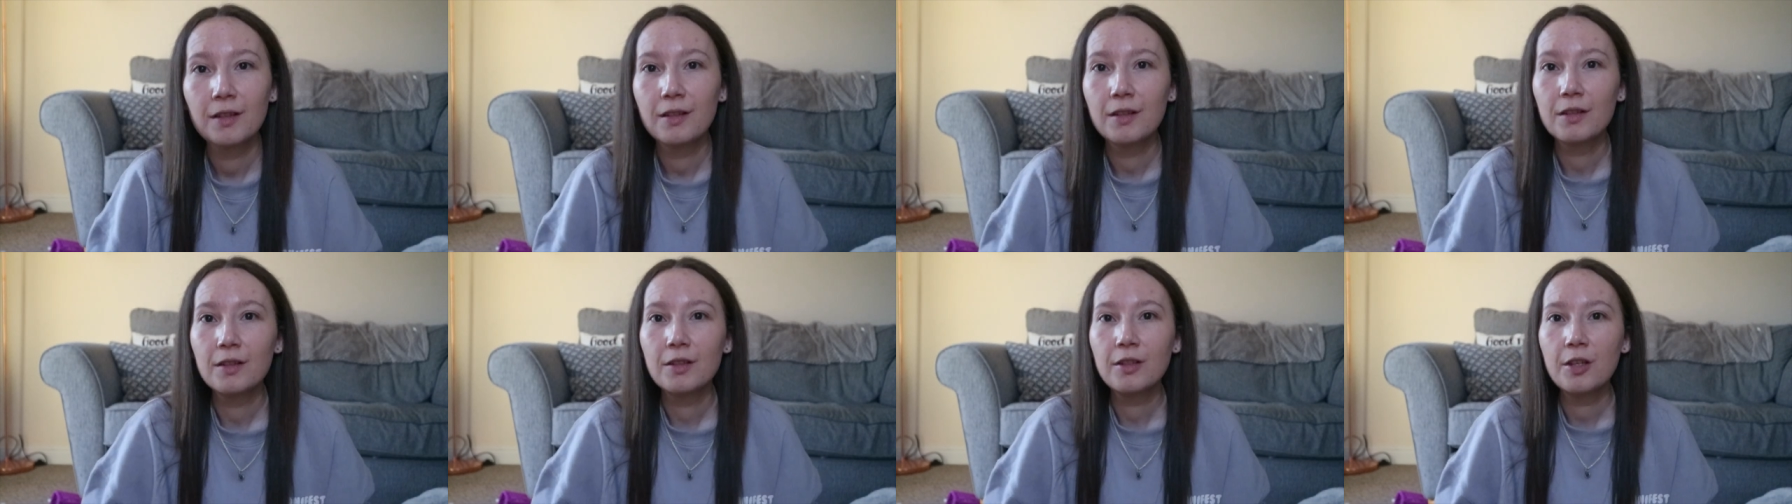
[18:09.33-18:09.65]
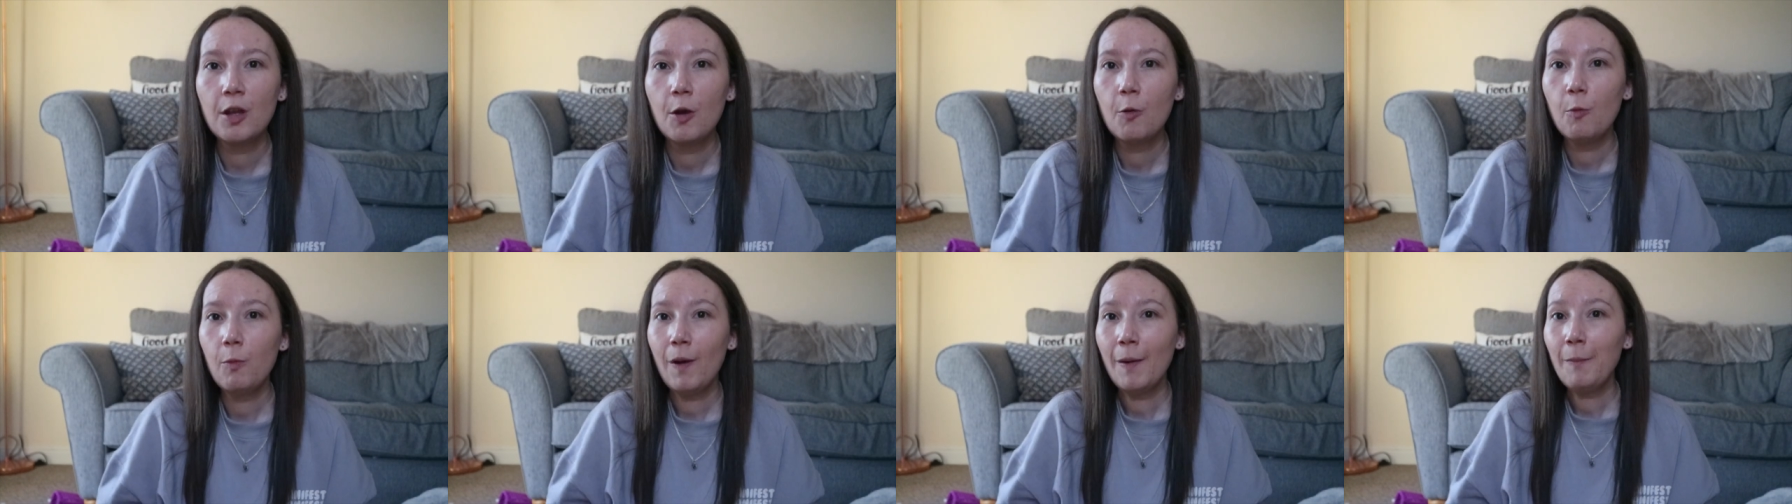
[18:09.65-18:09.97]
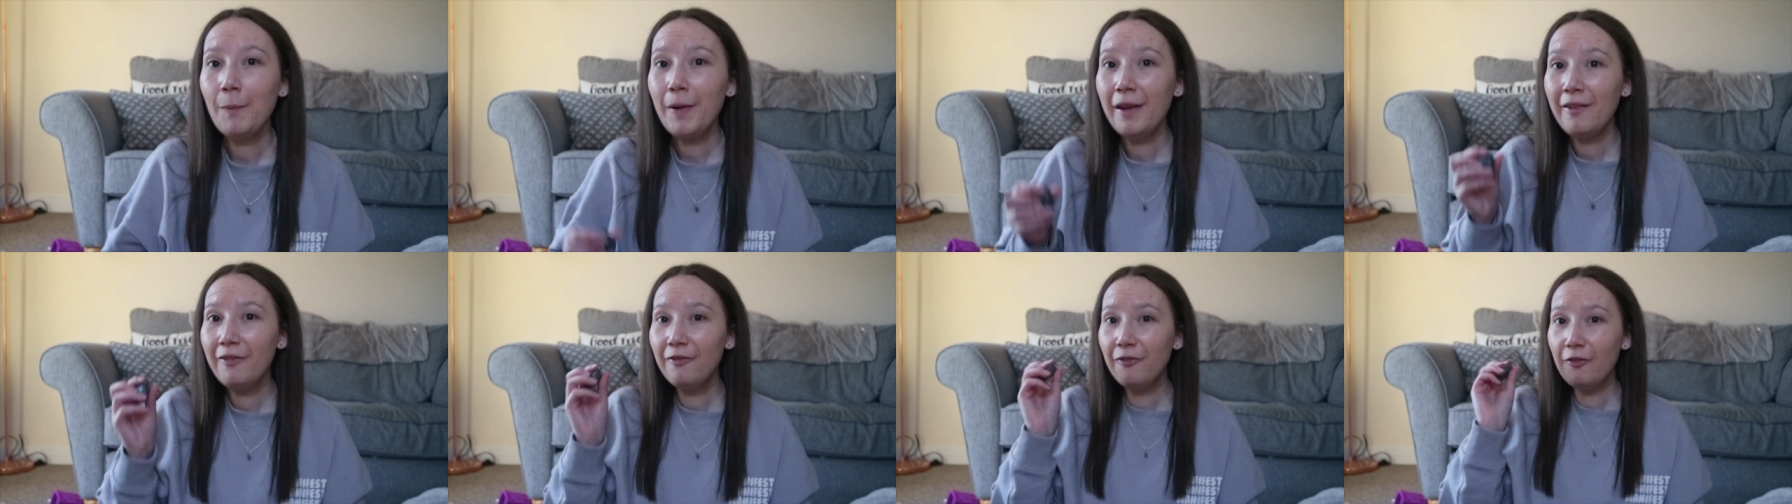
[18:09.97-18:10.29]
So when
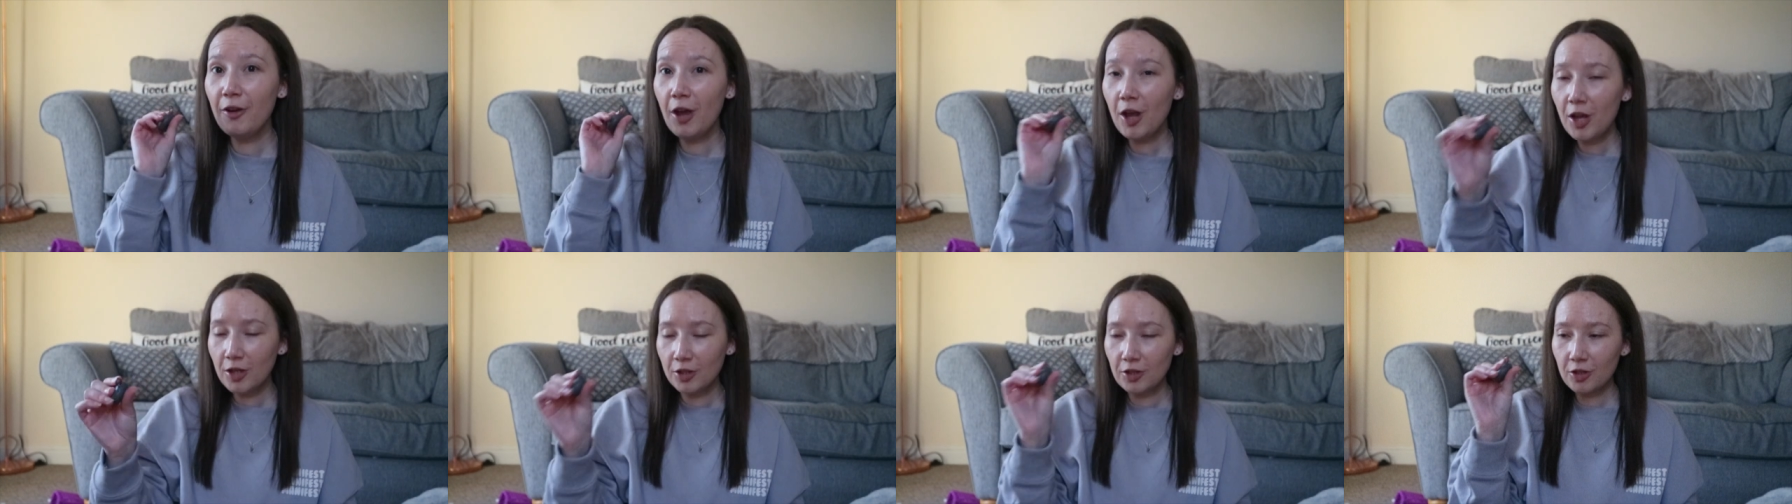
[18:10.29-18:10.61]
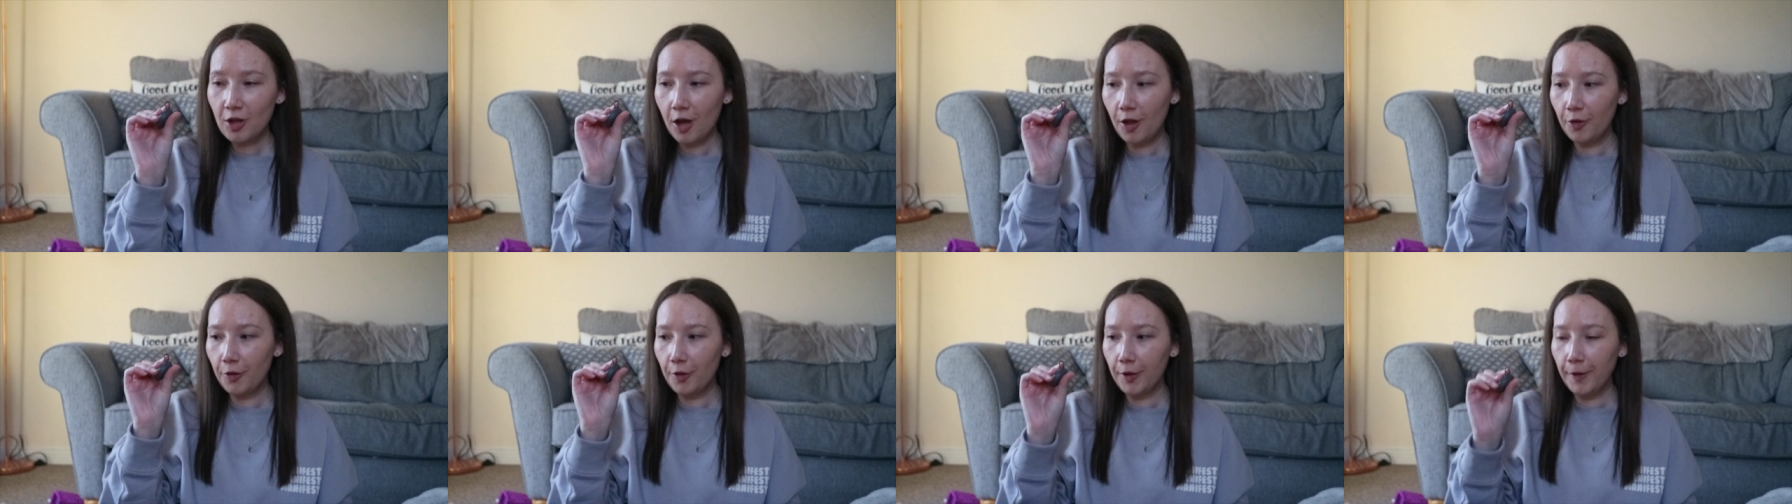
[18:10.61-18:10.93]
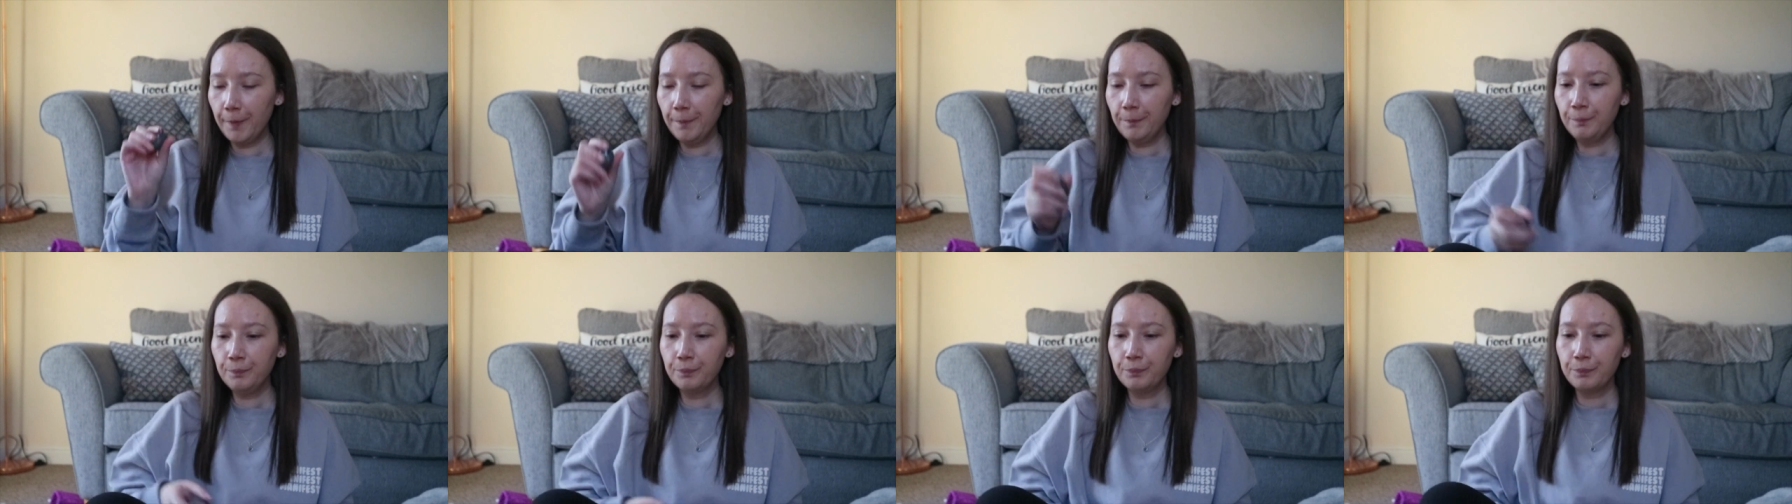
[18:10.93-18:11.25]
we first got
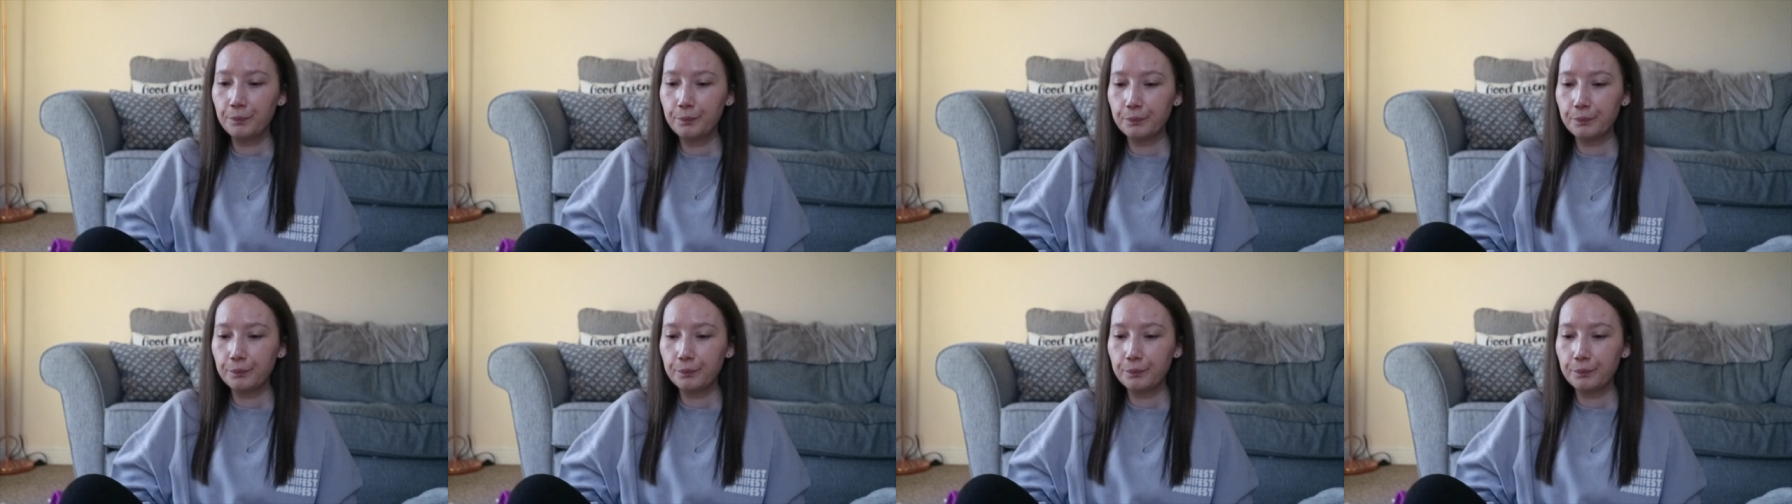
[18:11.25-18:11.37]
them,